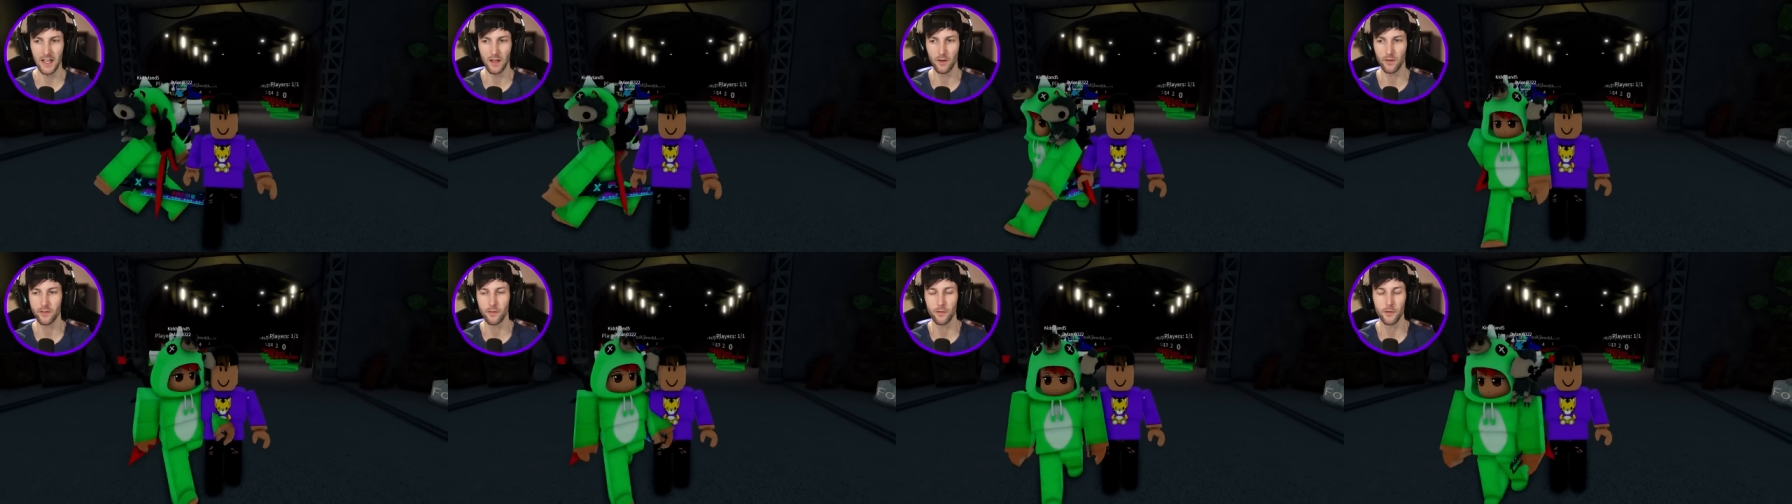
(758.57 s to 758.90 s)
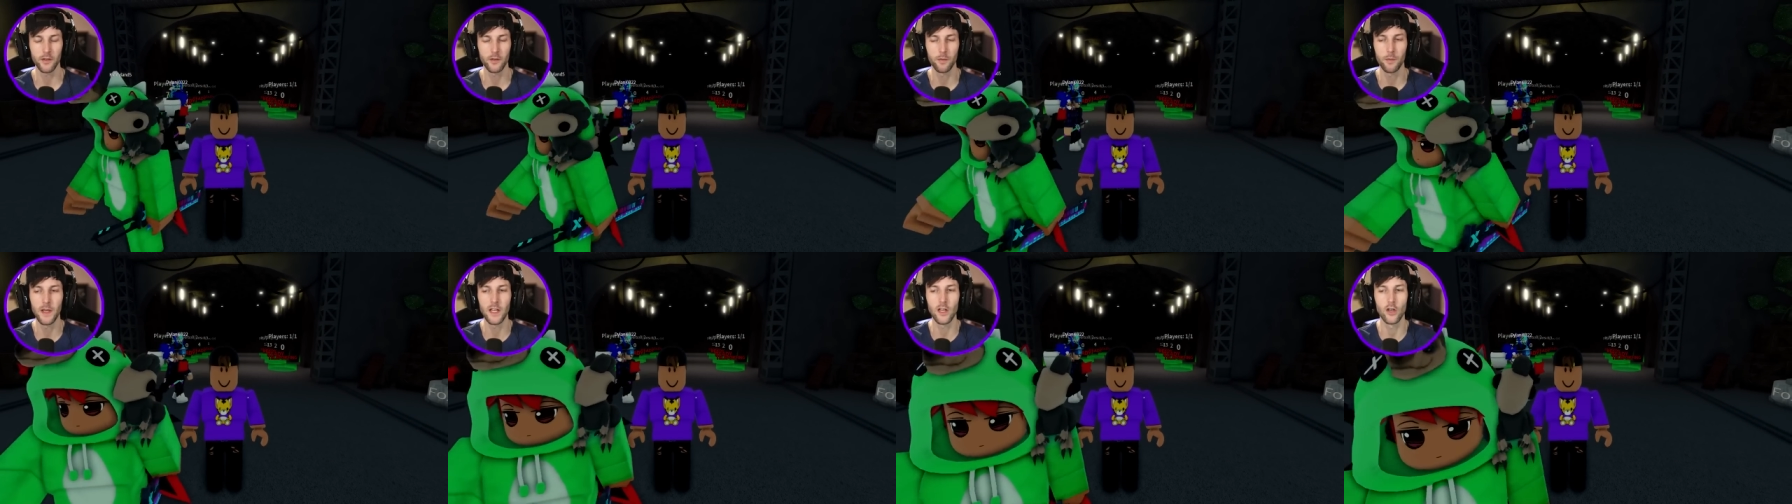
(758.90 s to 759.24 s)
It was
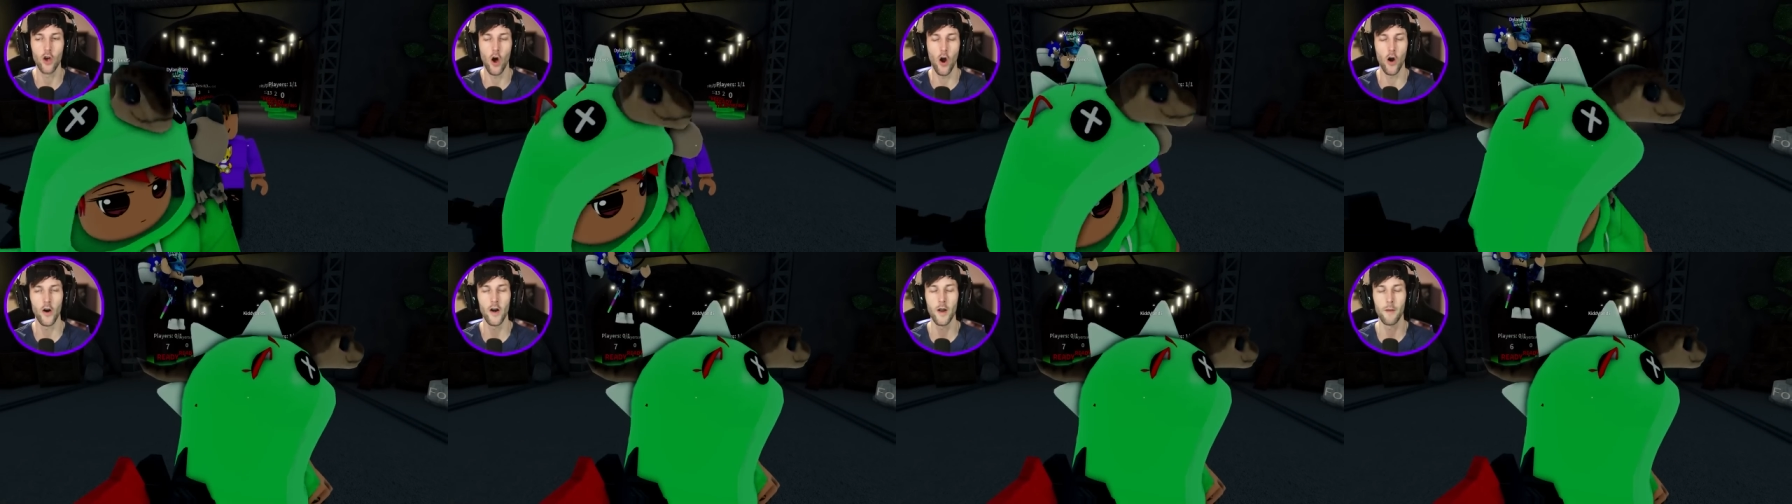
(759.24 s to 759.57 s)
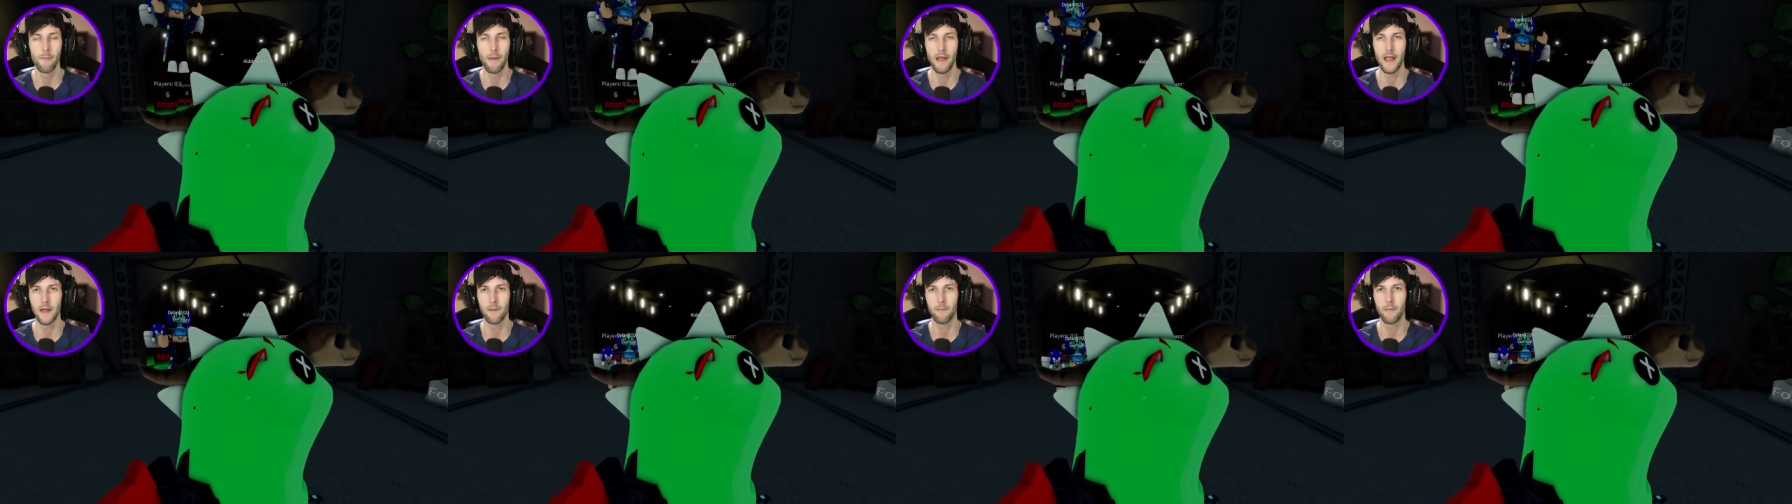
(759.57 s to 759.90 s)
supposed to be Garten
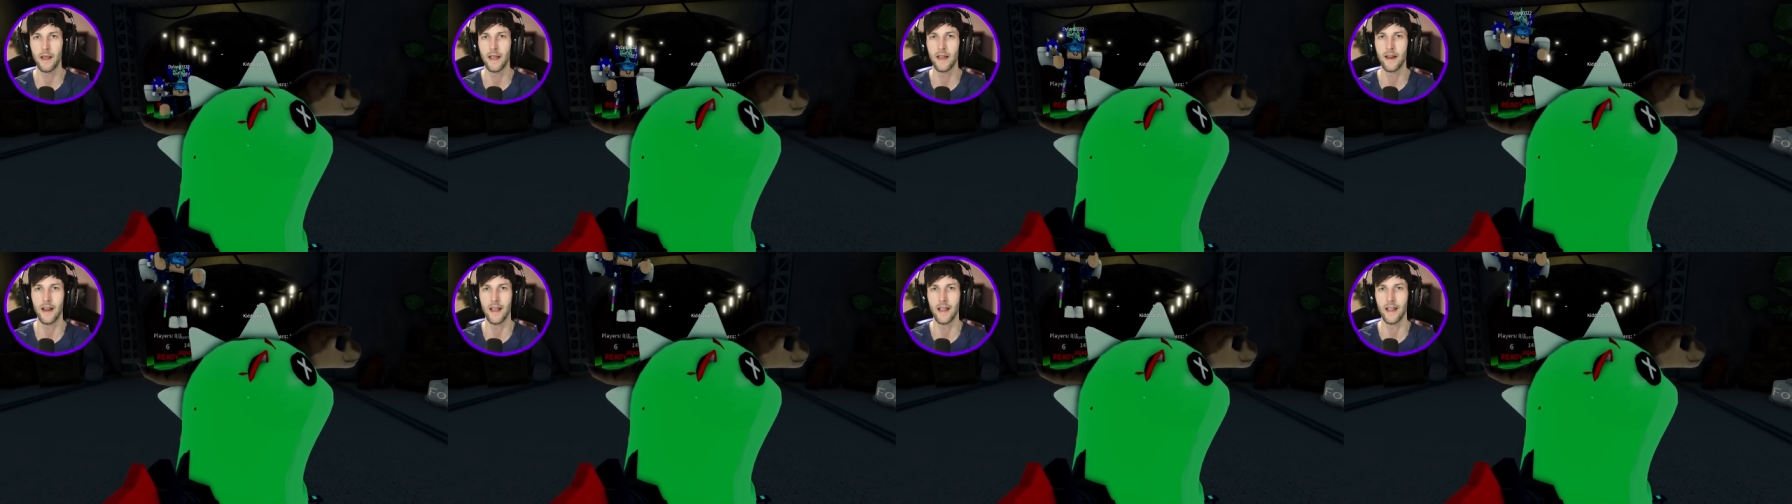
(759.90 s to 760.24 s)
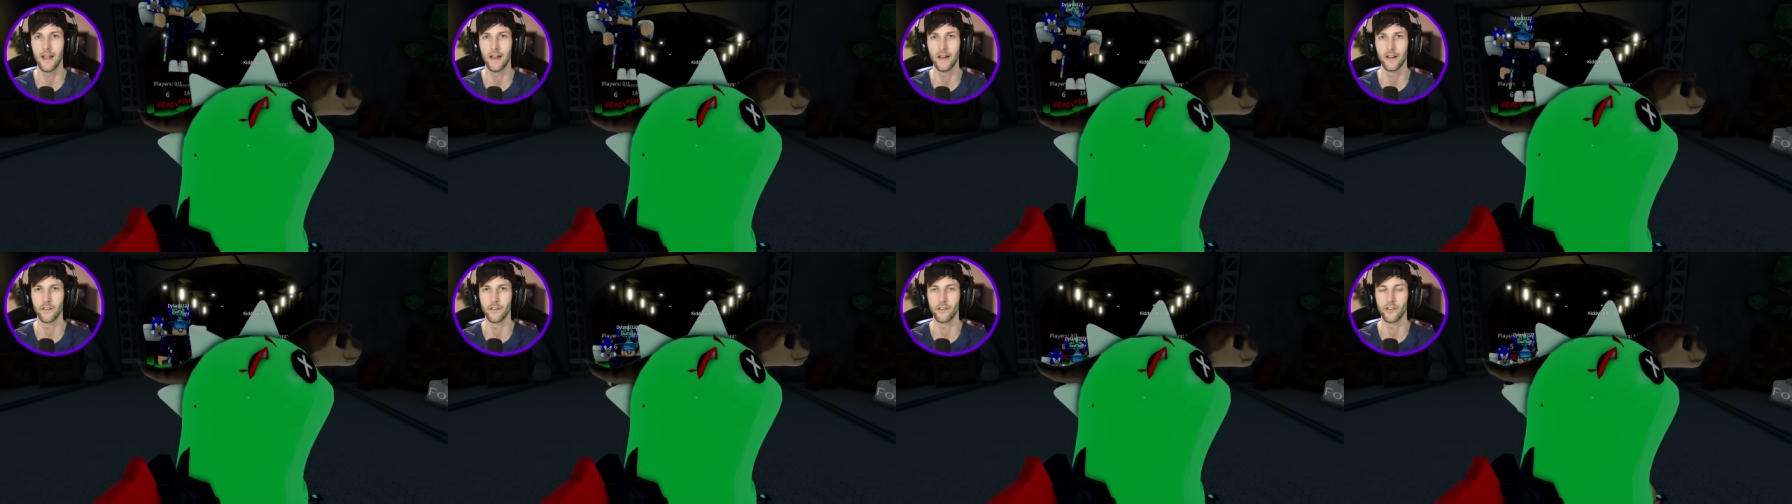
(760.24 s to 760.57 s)
of Banban
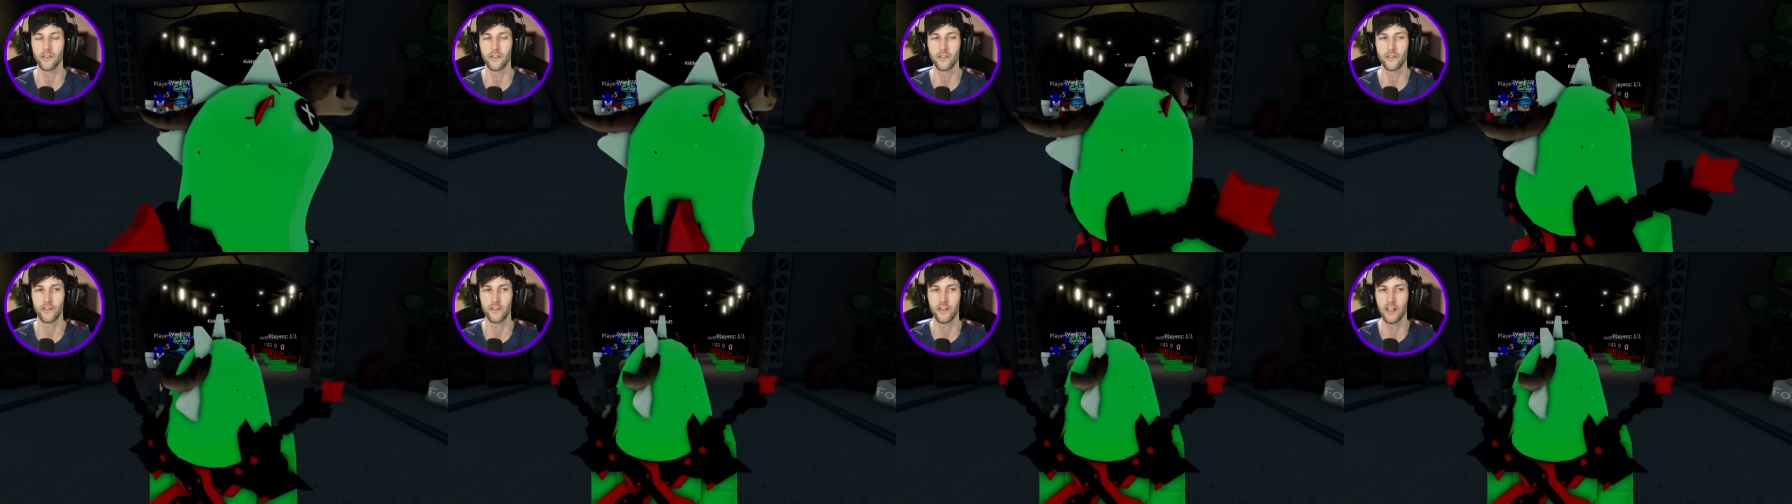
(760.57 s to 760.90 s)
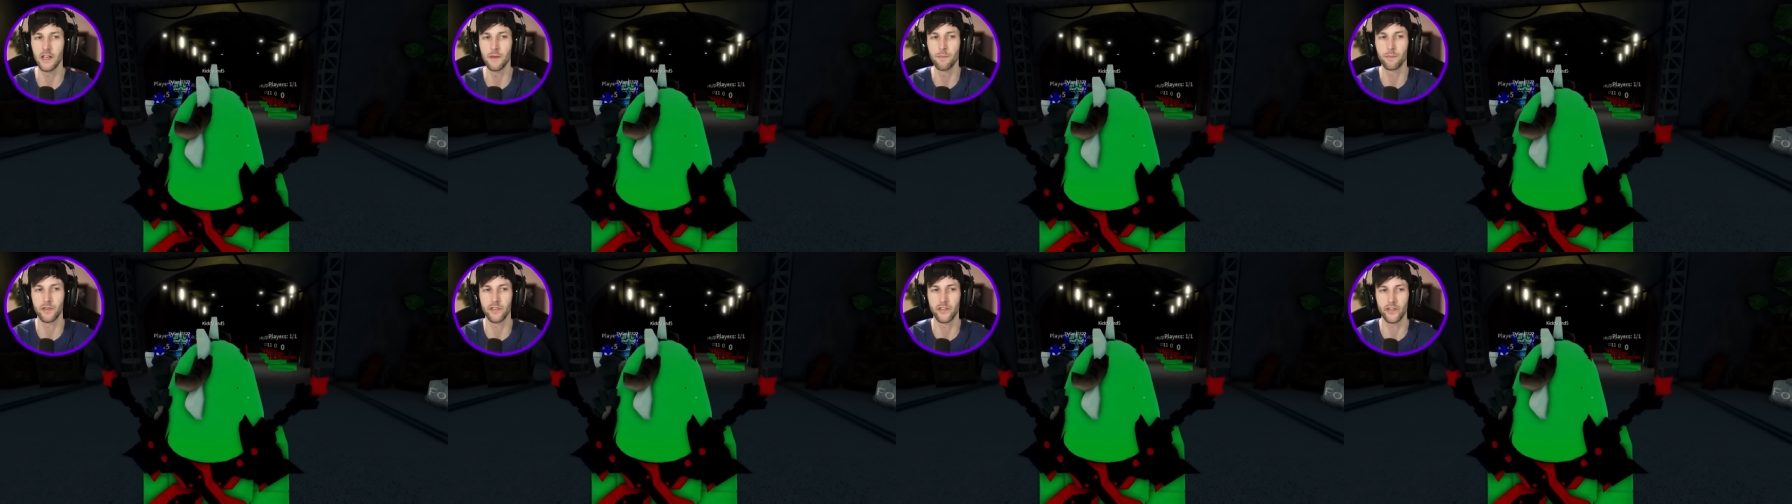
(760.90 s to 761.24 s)
and
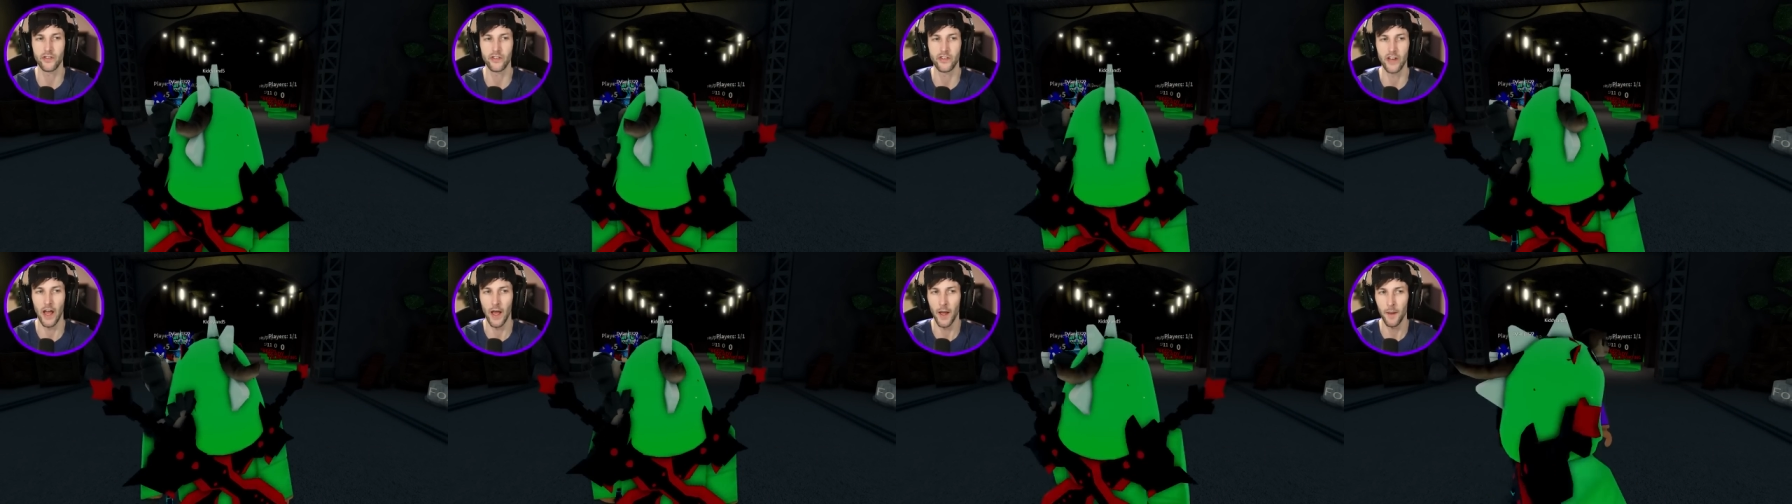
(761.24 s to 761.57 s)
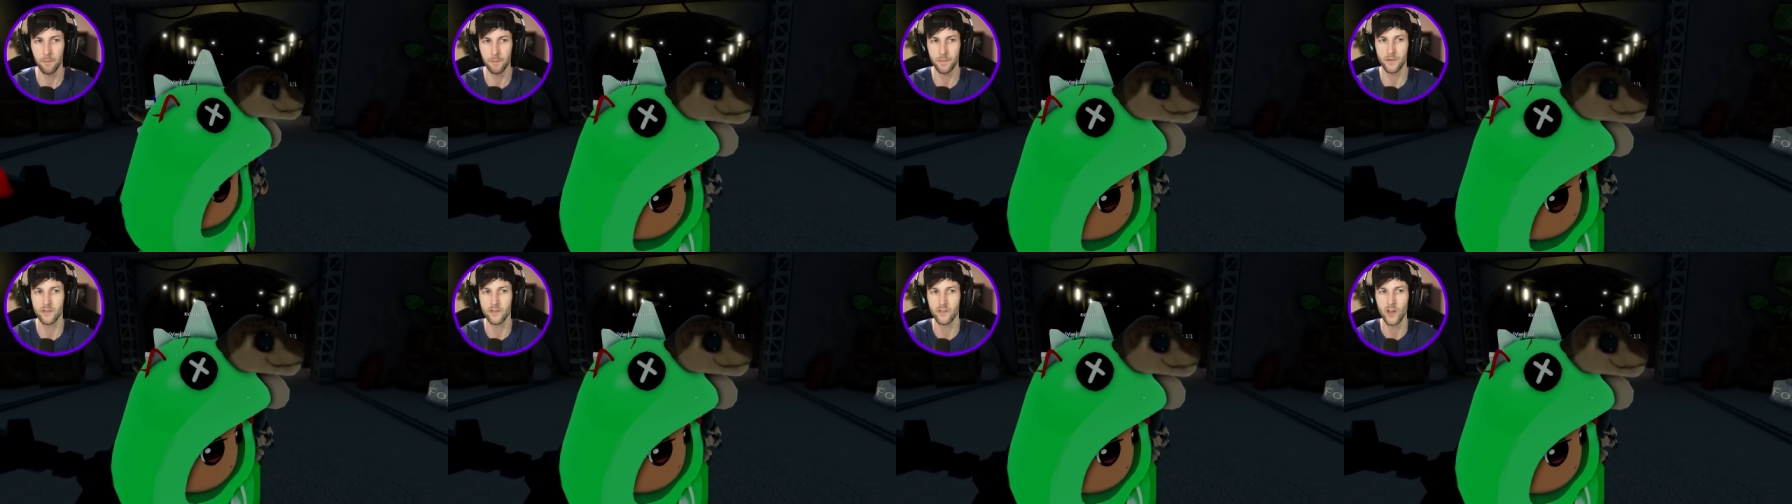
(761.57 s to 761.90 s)
Steep
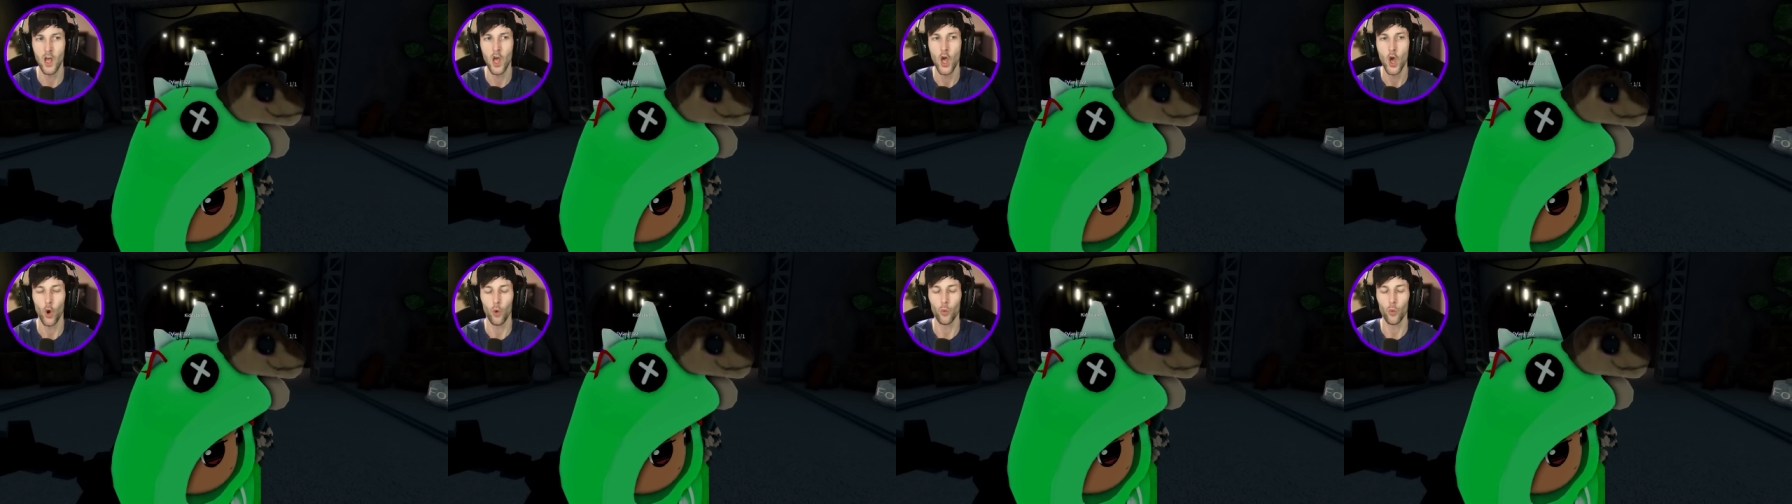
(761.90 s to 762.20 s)
Steps,